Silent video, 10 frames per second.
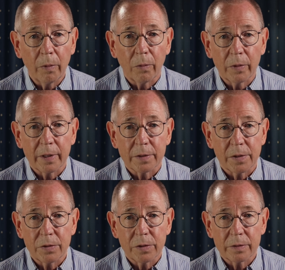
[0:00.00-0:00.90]

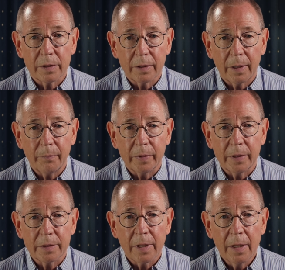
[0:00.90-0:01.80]
organizations and
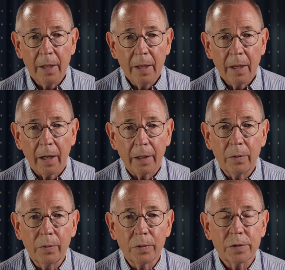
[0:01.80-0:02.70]
companies, like
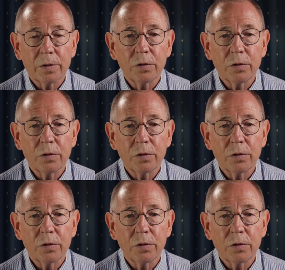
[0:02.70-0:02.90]
who is the